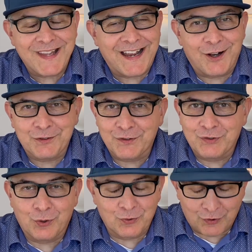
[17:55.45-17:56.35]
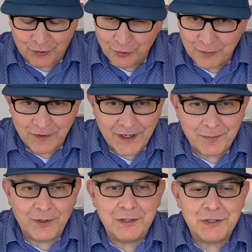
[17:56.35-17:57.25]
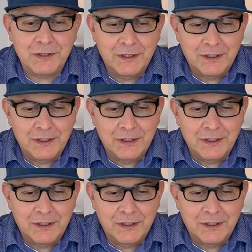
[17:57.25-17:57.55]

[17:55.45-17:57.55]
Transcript: Houses don't turn over that much.